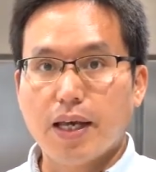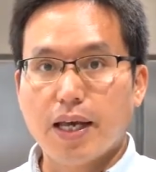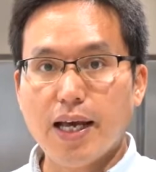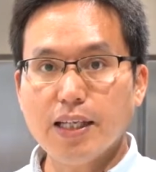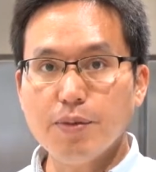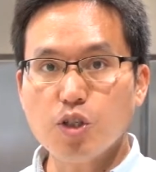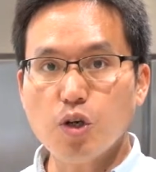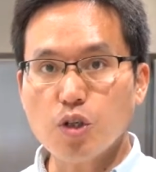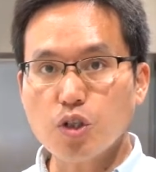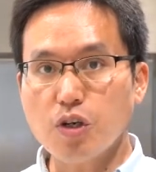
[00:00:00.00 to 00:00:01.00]
And the machine
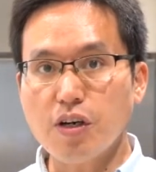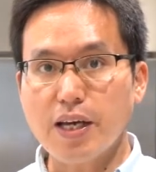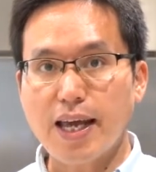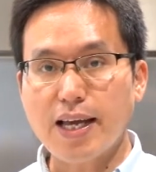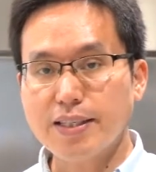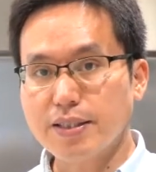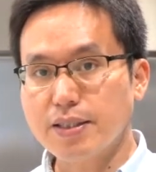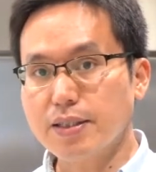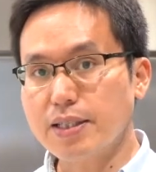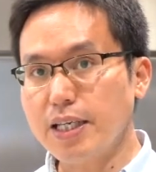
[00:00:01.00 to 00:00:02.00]
also has
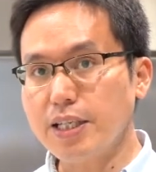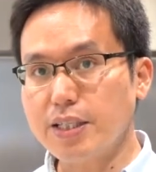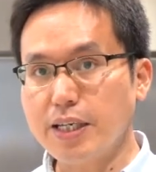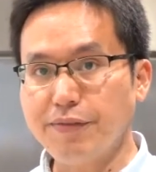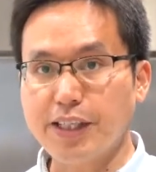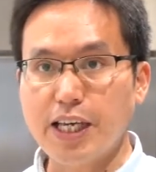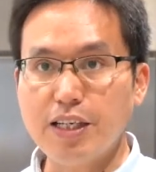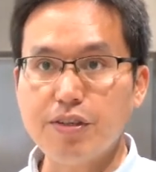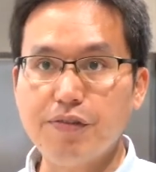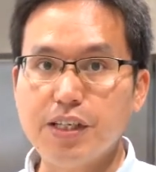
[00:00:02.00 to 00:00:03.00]
CE
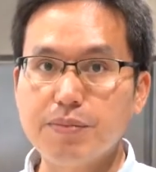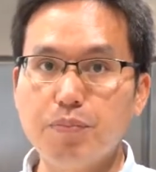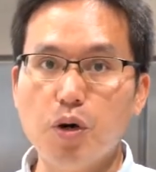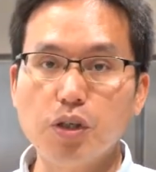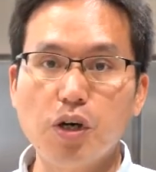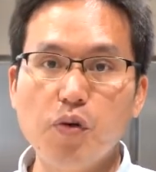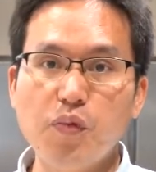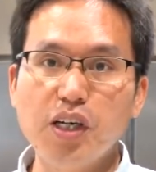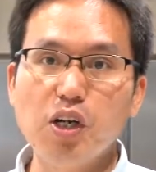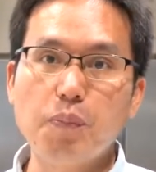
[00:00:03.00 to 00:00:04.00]
certificate with motor
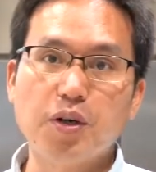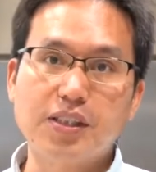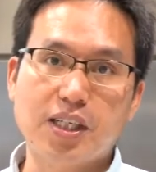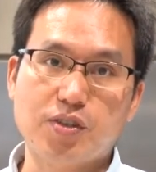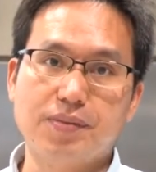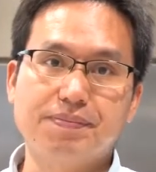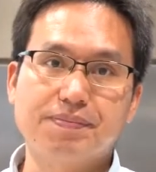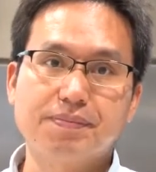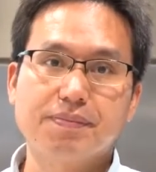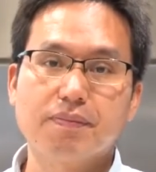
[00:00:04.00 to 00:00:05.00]
overload protection.
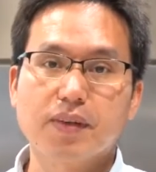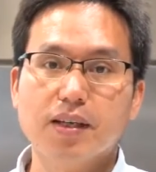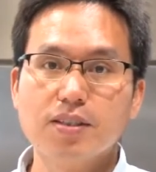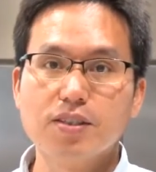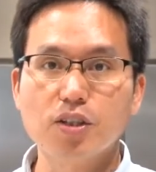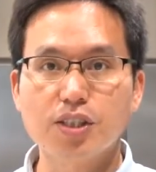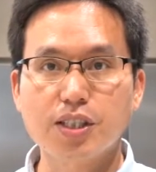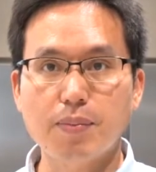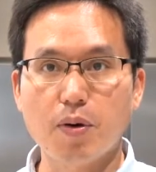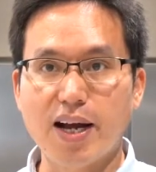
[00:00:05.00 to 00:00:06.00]
So to
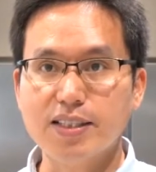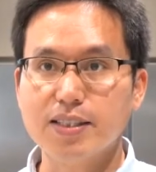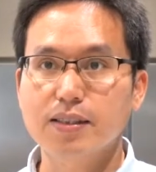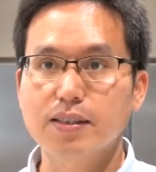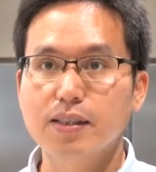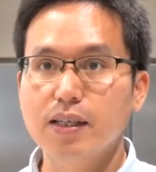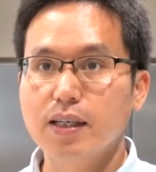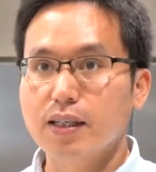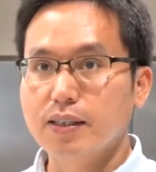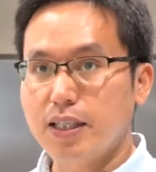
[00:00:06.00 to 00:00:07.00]
summarize,
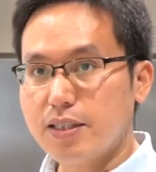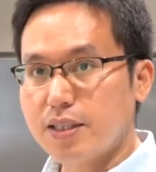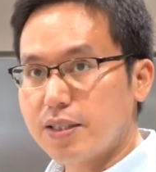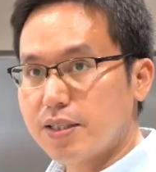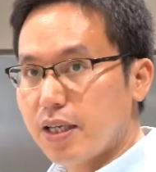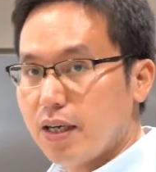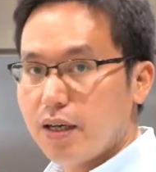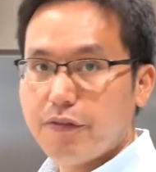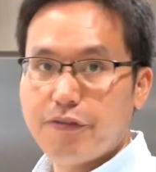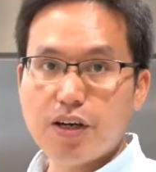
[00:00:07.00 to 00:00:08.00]
this is
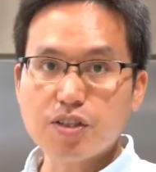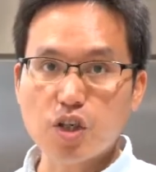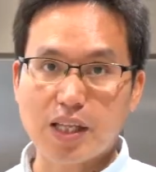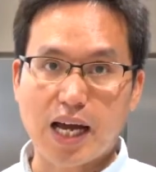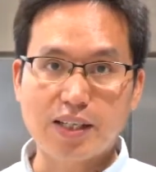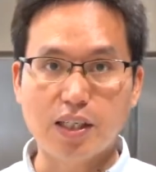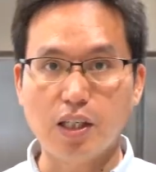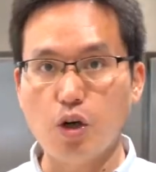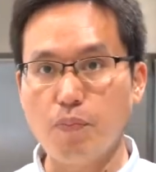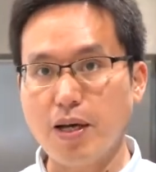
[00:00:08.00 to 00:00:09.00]
a versatile and
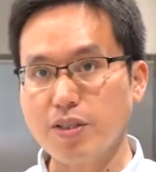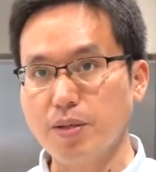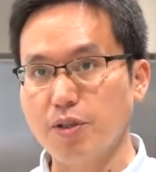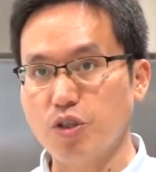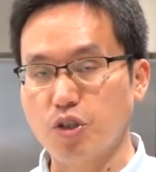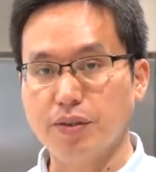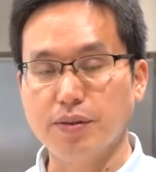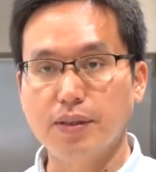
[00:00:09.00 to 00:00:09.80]
robust machine